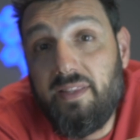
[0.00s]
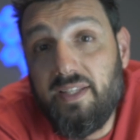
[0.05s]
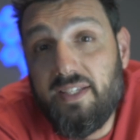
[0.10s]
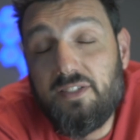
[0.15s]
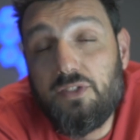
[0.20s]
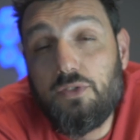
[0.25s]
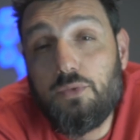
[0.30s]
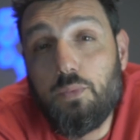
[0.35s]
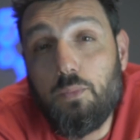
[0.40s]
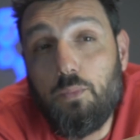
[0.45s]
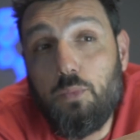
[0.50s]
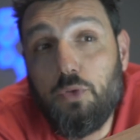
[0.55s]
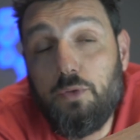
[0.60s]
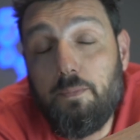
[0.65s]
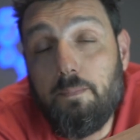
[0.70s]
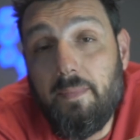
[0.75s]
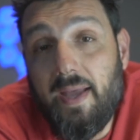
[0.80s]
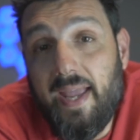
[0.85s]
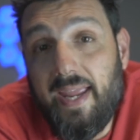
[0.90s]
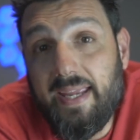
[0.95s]
this
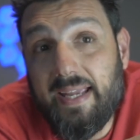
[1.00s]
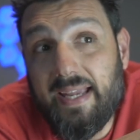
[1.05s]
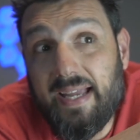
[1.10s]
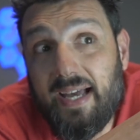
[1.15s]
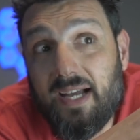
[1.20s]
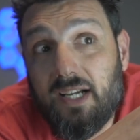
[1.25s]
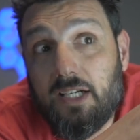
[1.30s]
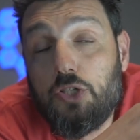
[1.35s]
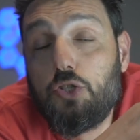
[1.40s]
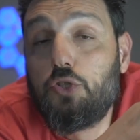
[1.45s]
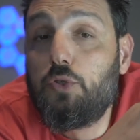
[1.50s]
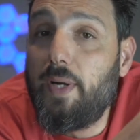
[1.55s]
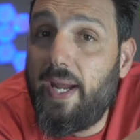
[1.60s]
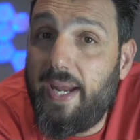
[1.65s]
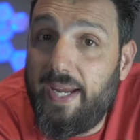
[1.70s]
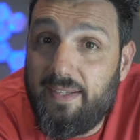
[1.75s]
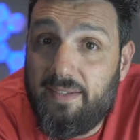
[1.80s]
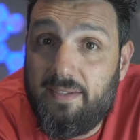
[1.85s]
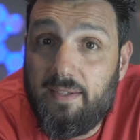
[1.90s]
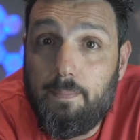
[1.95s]
would make a
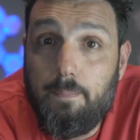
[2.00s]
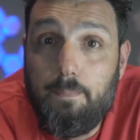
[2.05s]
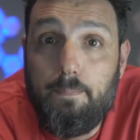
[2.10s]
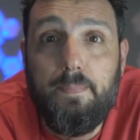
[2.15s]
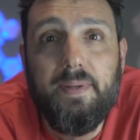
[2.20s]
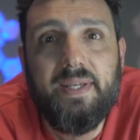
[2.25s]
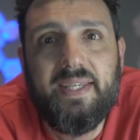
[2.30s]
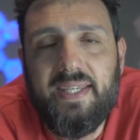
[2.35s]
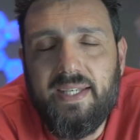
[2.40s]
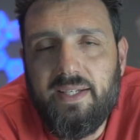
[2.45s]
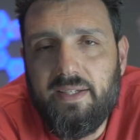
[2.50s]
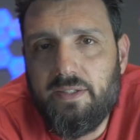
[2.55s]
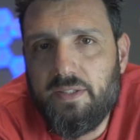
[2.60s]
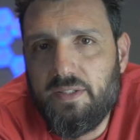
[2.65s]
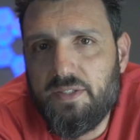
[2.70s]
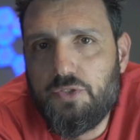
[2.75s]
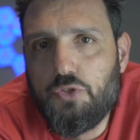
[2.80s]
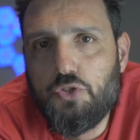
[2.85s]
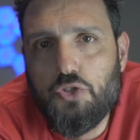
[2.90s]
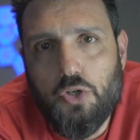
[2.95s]
great
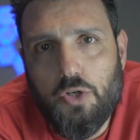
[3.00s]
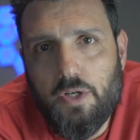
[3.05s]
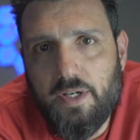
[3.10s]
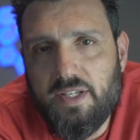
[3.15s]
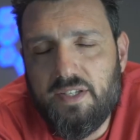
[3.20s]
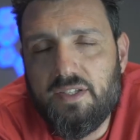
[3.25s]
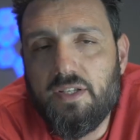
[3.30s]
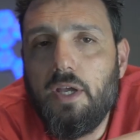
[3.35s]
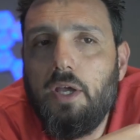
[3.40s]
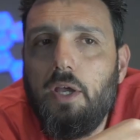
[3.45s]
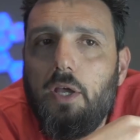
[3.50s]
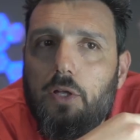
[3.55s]
beginner's choice